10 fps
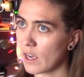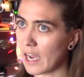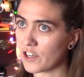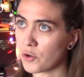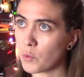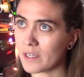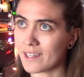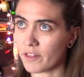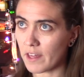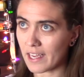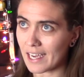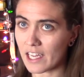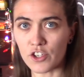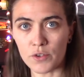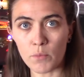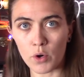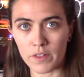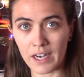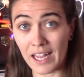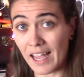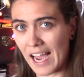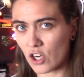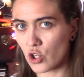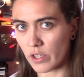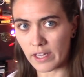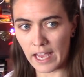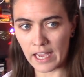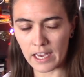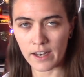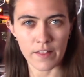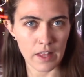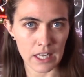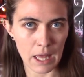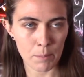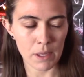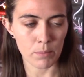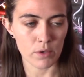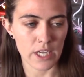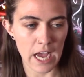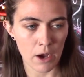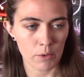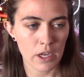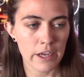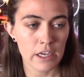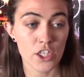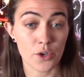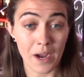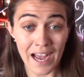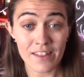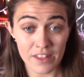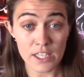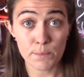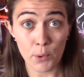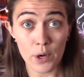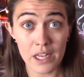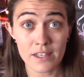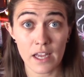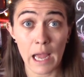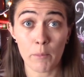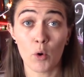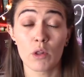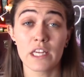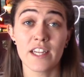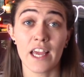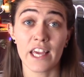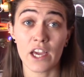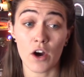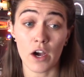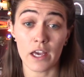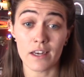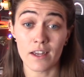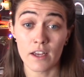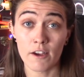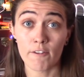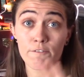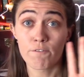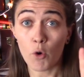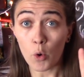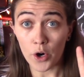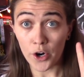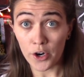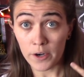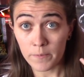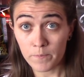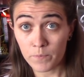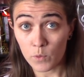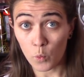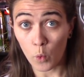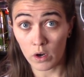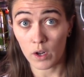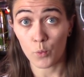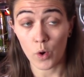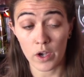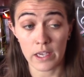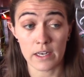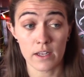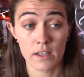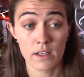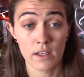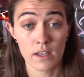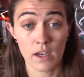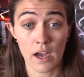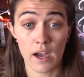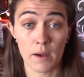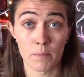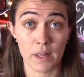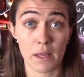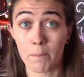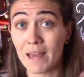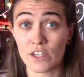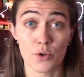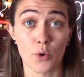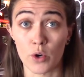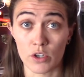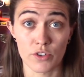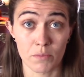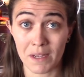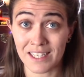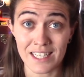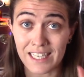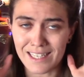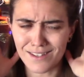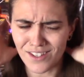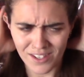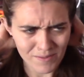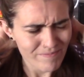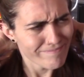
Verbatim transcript: think I can do more than I actually can and then let people down. So at this point, I'm only taking on 4 one-on-one, like mentees